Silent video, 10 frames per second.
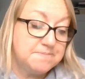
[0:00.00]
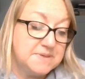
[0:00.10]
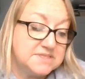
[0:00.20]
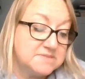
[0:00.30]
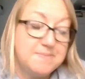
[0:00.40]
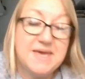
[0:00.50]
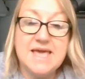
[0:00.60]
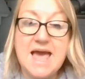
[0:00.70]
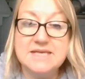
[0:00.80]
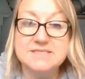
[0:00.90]
it says
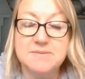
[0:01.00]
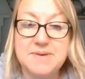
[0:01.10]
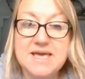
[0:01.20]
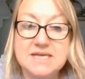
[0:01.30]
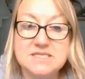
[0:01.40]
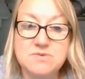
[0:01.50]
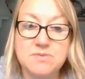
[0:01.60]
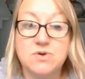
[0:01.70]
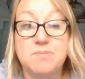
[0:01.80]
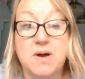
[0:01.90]
PS. Now, PS is what
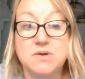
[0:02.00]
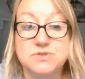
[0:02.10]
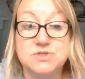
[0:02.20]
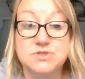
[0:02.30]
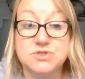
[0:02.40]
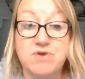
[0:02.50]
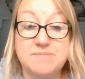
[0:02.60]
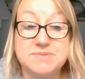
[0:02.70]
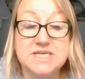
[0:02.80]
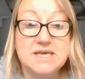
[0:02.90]
we call a
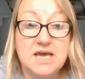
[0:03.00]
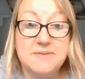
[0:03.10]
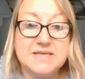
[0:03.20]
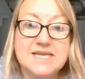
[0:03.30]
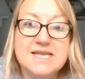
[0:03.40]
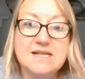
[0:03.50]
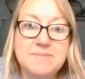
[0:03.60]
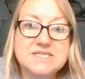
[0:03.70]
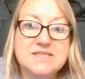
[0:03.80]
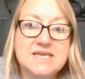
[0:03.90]
postscript, and that's a little
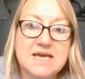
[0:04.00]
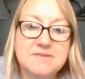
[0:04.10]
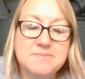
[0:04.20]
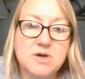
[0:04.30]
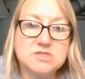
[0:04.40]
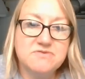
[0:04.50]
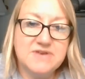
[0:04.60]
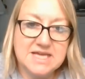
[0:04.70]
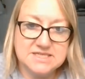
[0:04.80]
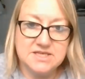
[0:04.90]
bit at the bottom of a
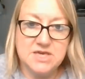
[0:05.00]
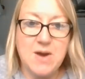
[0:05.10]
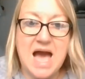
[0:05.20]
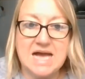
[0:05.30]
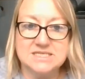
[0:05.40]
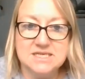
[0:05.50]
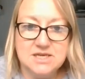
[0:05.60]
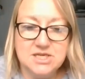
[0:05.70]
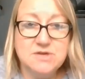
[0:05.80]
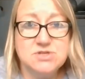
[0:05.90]
letter that you add,
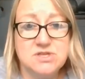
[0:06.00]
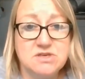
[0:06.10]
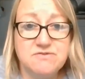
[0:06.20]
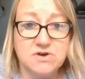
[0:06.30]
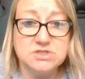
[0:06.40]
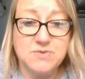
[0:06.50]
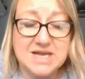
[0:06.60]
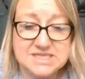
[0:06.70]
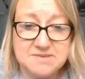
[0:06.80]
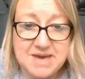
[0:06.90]
usually that you forgot to
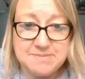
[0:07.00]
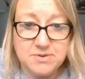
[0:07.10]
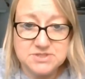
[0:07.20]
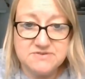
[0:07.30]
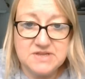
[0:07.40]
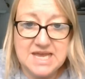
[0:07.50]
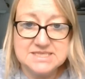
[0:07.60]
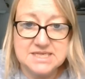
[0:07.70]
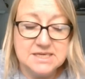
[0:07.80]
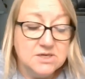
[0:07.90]
add in the main body of the
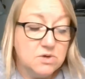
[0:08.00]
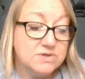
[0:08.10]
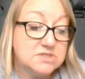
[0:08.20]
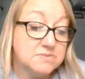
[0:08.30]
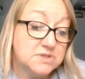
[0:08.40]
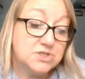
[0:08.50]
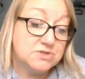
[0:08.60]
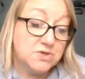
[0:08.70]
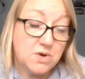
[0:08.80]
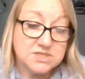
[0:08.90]
letter, or it's something that's
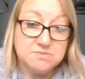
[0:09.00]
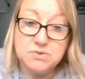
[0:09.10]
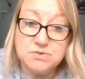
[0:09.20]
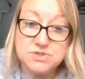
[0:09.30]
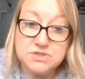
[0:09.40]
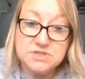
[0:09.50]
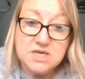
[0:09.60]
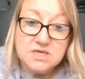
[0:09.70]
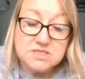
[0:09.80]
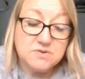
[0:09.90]
usually quite important.
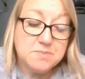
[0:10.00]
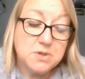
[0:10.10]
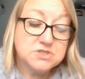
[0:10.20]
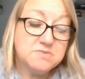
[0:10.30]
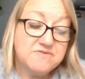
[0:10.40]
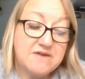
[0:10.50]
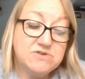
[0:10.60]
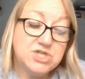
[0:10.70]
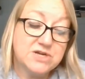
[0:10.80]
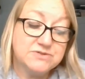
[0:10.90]
So at the bottom of Henry
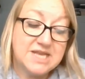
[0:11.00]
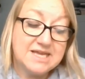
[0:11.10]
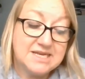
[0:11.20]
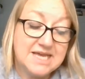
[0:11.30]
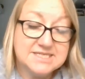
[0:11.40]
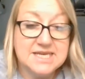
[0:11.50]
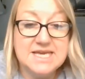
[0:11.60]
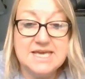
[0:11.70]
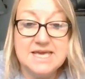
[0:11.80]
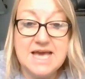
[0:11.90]
Jekyll's letter,
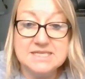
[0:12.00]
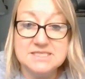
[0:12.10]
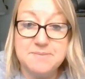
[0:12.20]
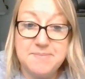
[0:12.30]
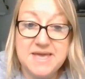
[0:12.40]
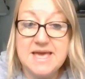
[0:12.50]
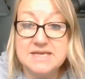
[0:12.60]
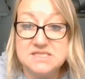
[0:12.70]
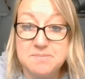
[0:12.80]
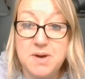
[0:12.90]
he adds a
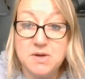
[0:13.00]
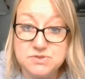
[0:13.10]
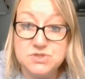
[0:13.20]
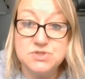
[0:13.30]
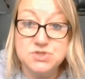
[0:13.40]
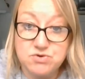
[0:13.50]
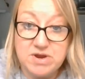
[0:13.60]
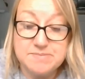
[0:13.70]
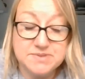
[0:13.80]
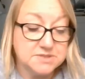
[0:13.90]
PS, a postscript.